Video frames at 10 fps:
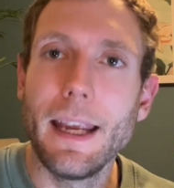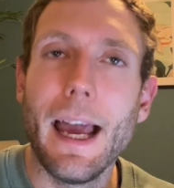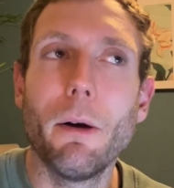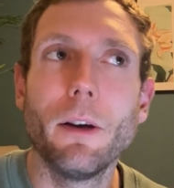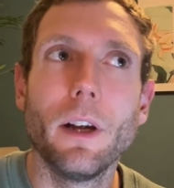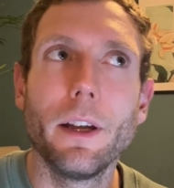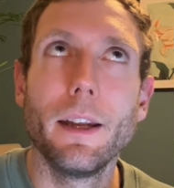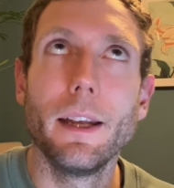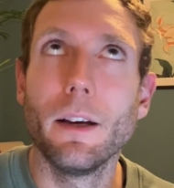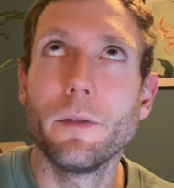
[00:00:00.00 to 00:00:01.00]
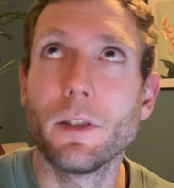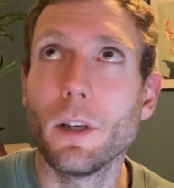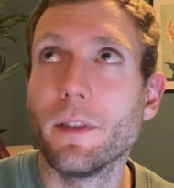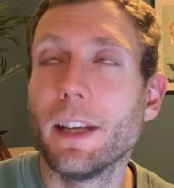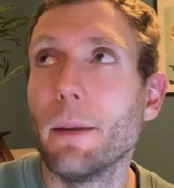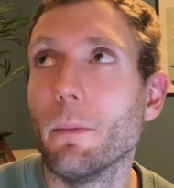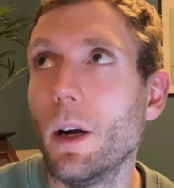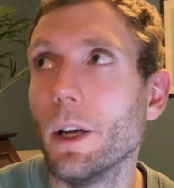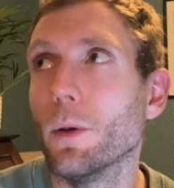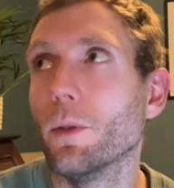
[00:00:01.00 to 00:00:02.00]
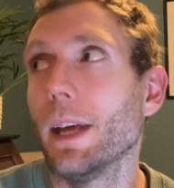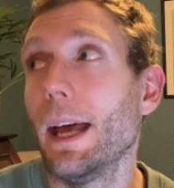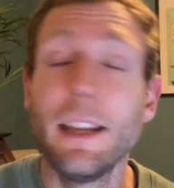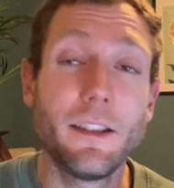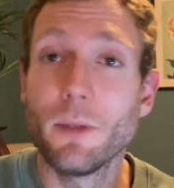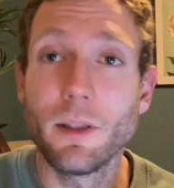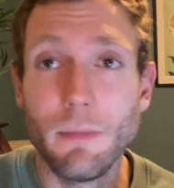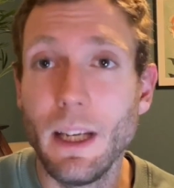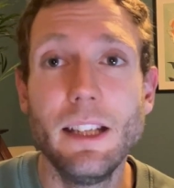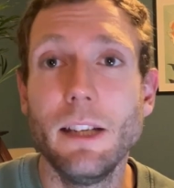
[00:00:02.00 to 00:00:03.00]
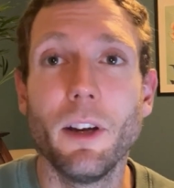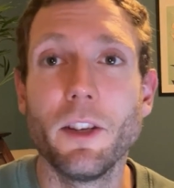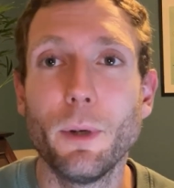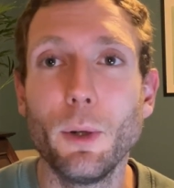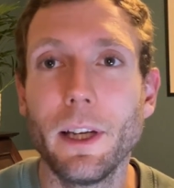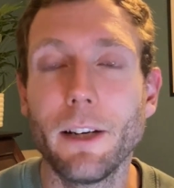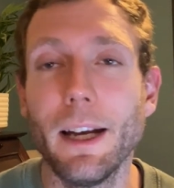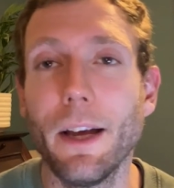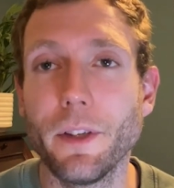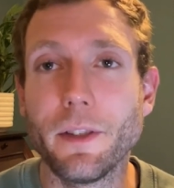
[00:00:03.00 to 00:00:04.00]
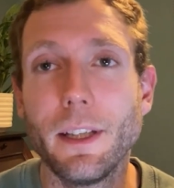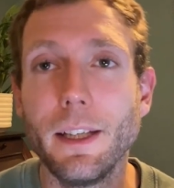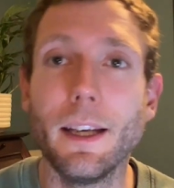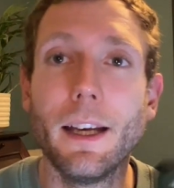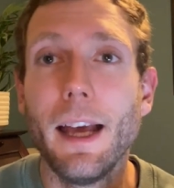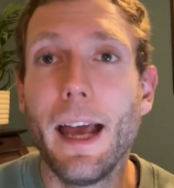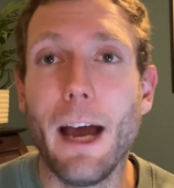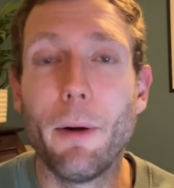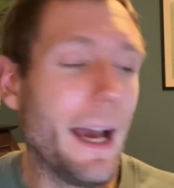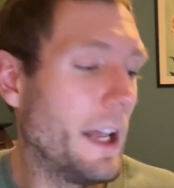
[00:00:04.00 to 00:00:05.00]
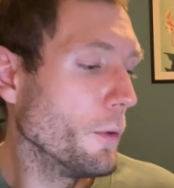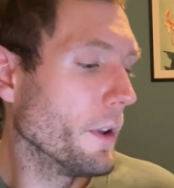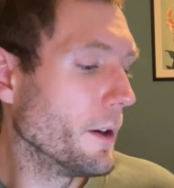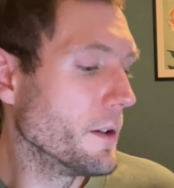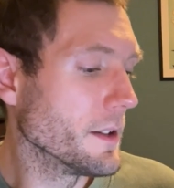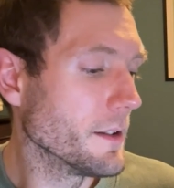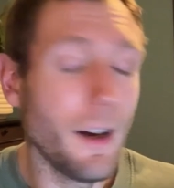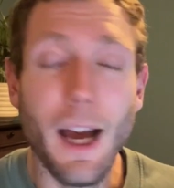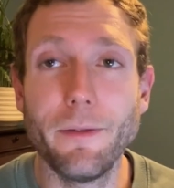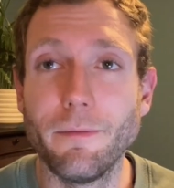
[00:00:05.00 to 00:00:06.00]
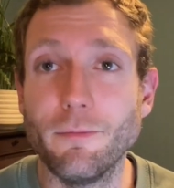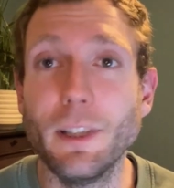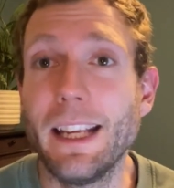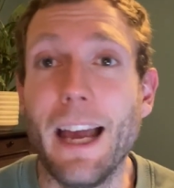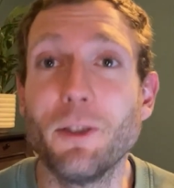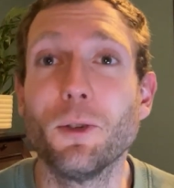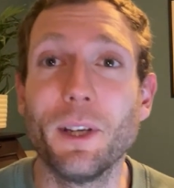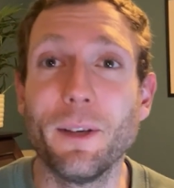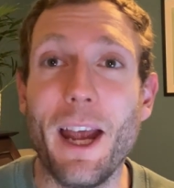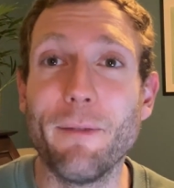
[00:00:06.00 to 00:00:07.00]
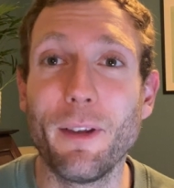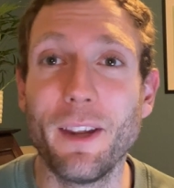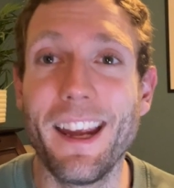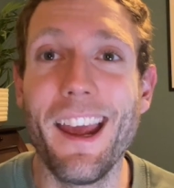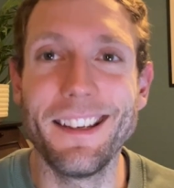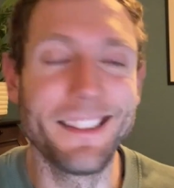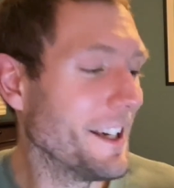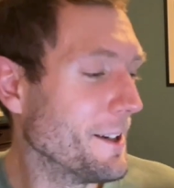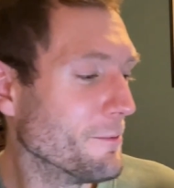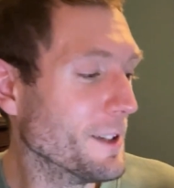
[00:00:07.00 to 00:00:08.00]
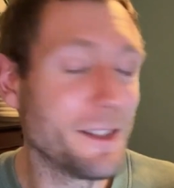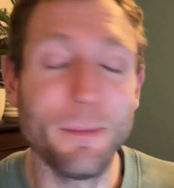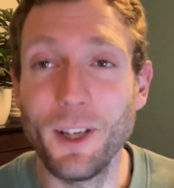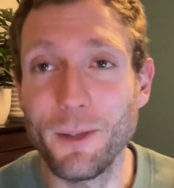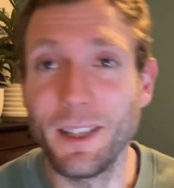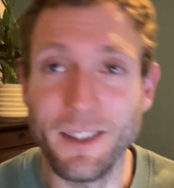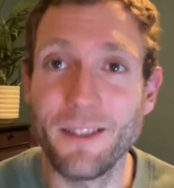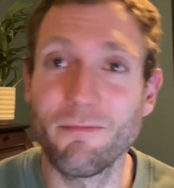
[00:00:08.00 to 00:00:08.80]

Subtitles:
hour run in it of just over 10 miles, and then some just easy runs, pootling around to see how it handled those, and I really have enjoyed it for everything. It's really surprised me as just